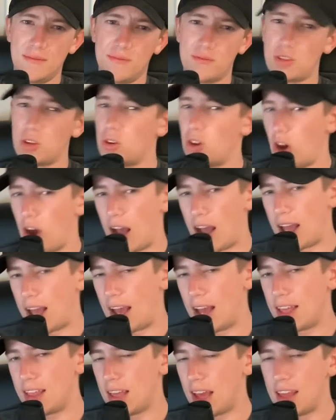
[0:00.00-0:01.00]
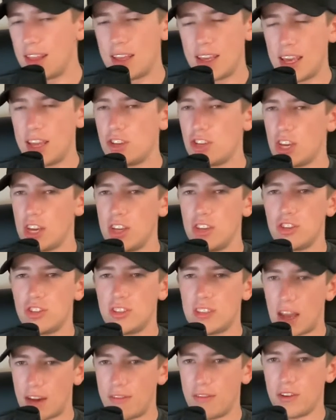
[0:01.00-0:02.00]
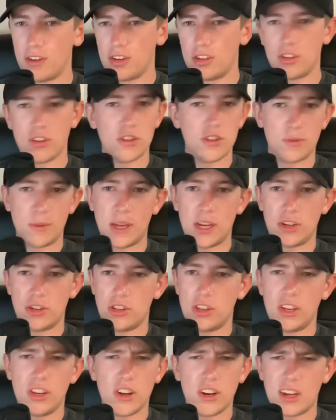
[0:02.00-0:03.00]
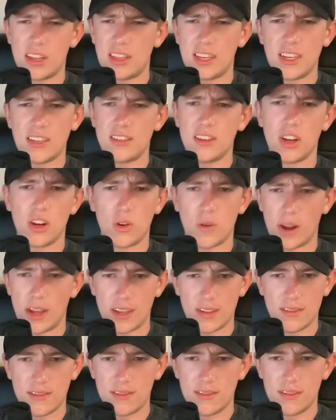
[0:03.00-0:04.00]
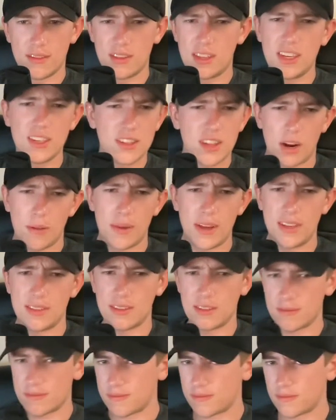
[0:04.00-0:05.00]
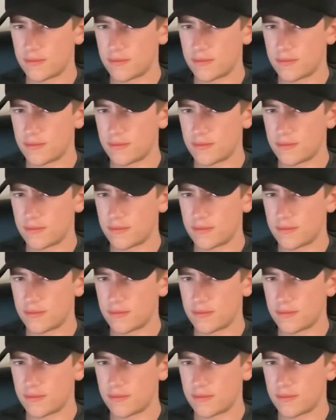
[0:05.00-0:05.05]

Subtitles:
So no, I think AJ Hinch definitely deserves Manager of the Year, and I think he's done great. I think he's done amazing.